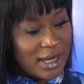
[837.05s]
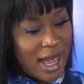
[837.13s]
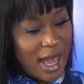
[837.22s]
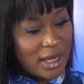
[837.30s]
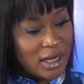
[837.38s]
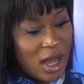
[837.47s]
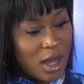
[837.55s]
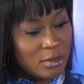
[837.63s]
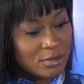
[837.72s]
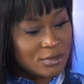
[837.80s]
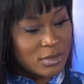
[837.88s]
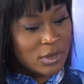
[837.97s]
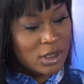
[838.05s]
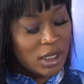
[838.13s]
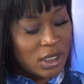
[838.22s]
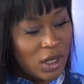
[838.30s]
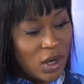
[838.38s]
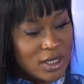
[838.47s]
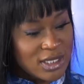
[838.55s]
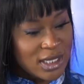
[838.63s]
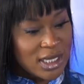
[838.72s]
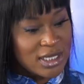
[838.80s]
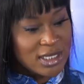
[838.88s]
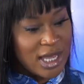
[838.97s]
It had um, Lucky
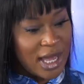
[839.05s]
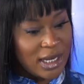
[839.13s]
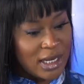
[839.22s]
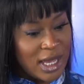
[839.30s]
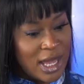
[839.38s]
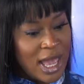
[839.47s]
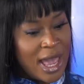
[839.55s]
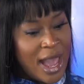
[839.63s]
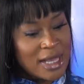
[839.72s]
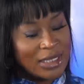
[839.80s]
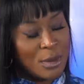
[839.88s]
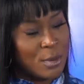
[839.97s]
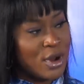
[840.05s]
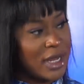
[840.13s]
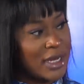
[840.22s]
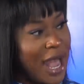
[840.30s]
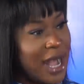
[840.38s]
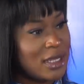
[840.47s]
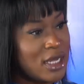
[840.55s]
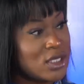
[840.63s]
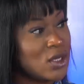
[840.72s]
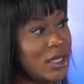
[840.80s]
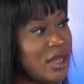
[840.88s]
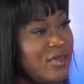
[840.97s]
Lawson inside, and it had some American actor.
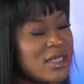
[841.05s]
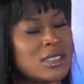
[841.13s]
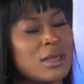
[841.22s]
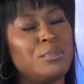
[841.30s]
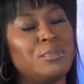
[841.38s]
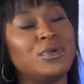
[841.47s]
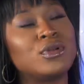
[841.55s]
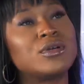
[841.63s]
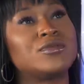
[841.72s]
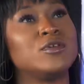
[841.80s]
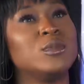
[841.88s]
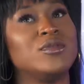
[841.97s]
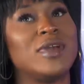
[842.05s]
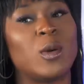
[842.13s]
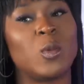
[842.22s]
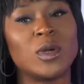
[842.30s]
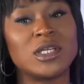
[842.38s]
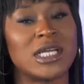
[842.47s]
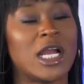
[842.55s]
It's on Netflix. It's a beautiful movie. I wish